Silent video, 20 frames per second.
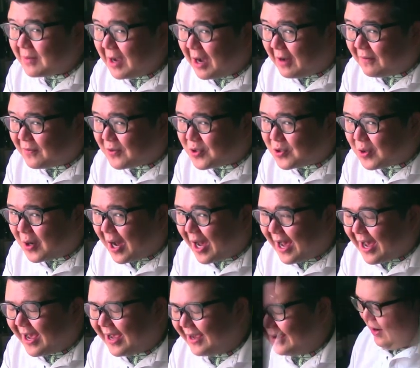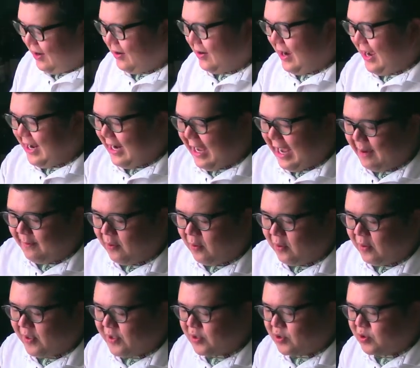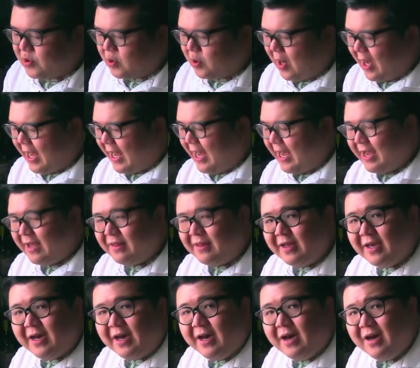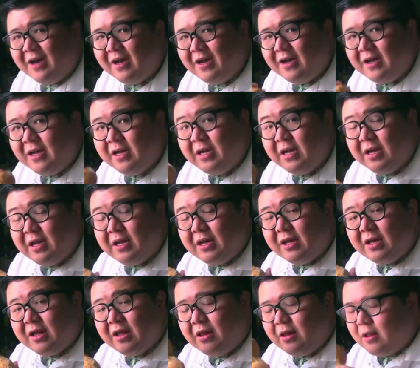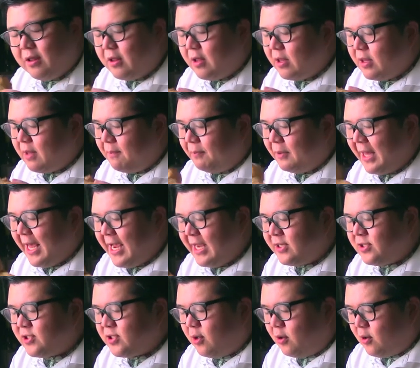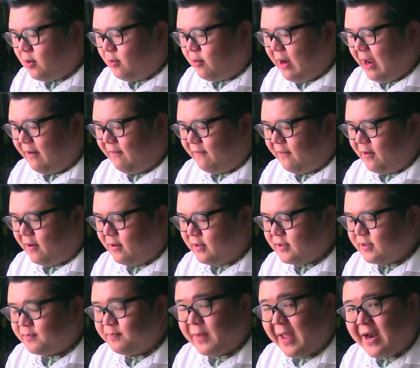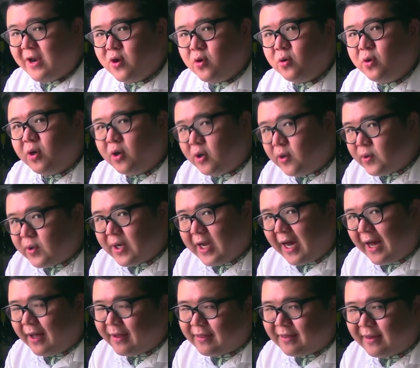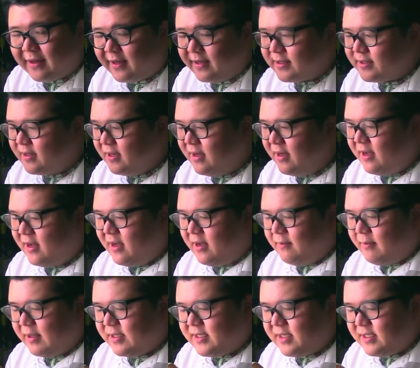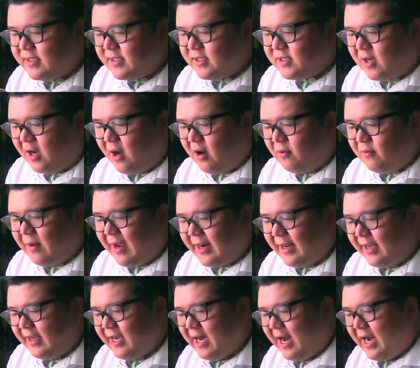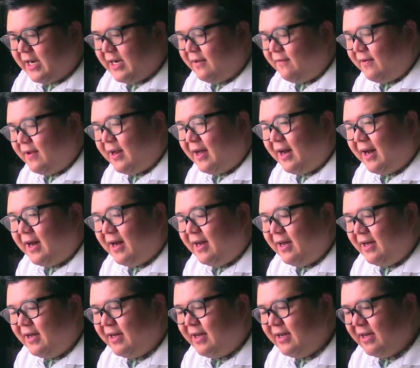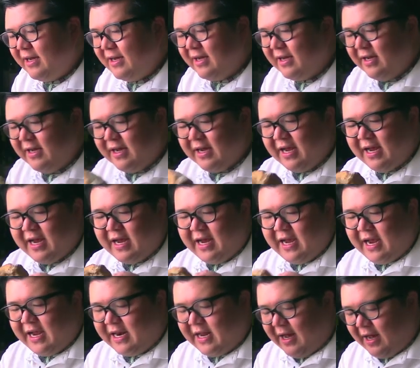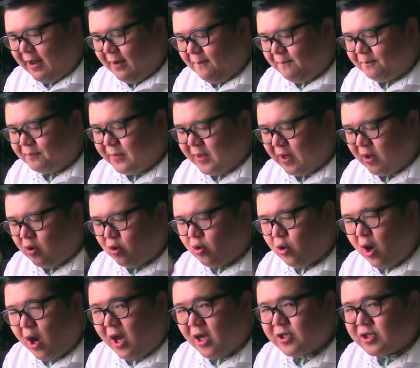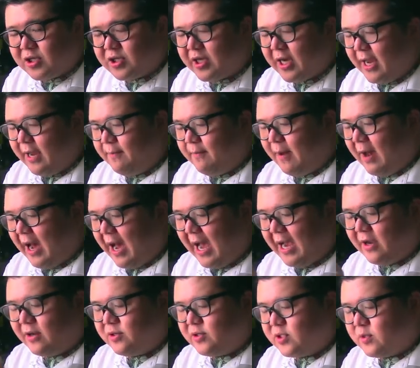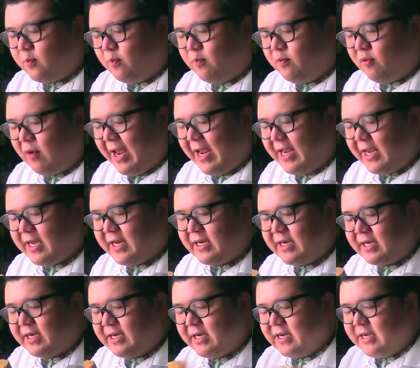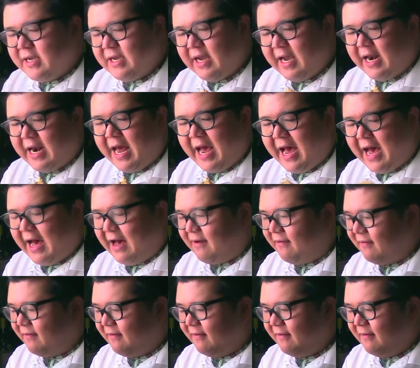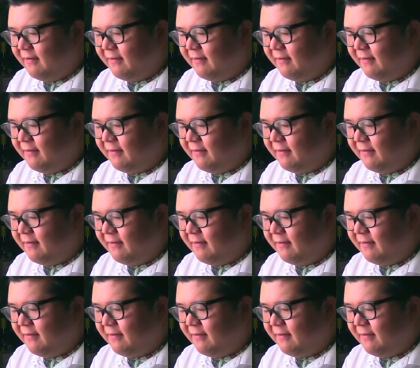of a try. Alright, I'm going to try the plain soda bread first, and you could cut this, but since it's already kind of in a cross shape, I could just break it in half.